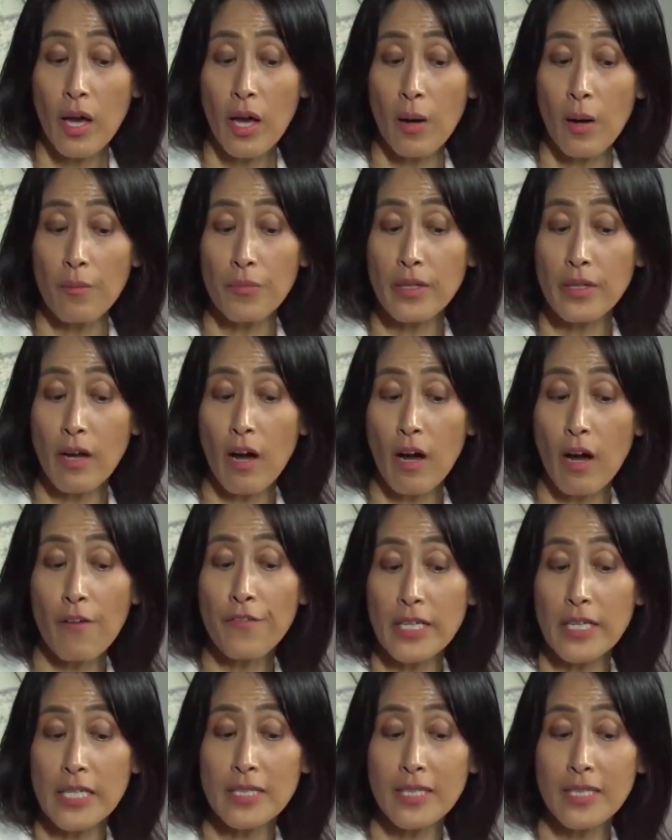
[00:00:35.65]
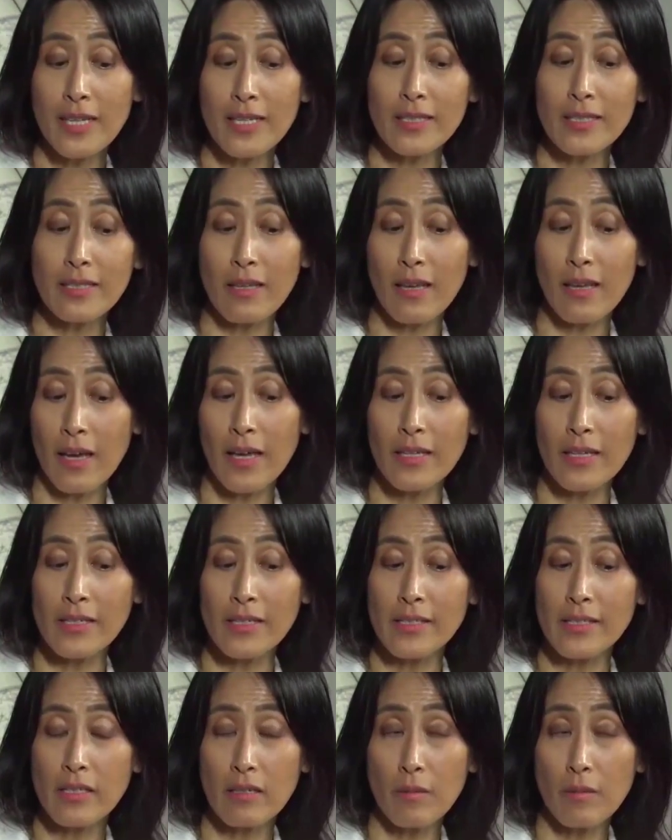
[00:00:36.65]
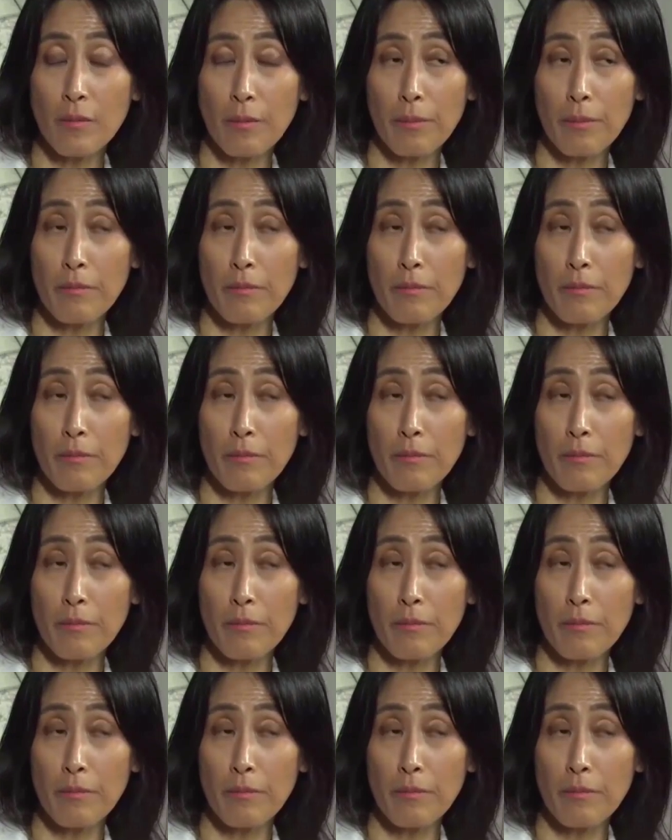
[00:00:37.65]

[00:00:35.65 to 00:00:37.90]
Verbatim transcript: um, the confidence he has gained